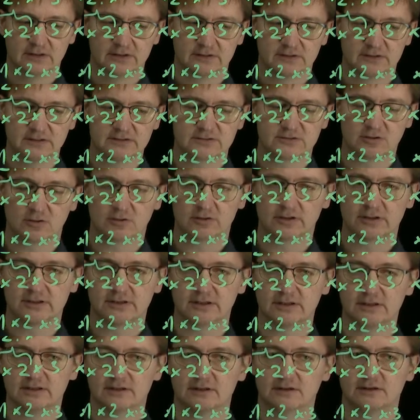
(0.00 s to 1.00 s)
This
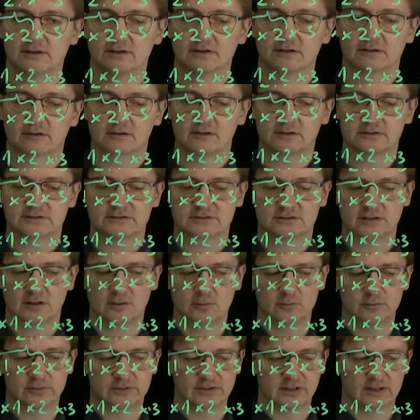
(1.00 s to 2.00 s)
already cuts
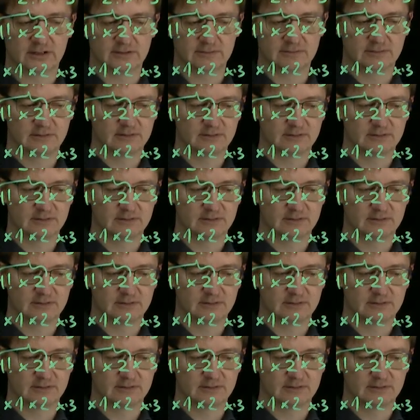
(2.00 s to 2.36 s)
down the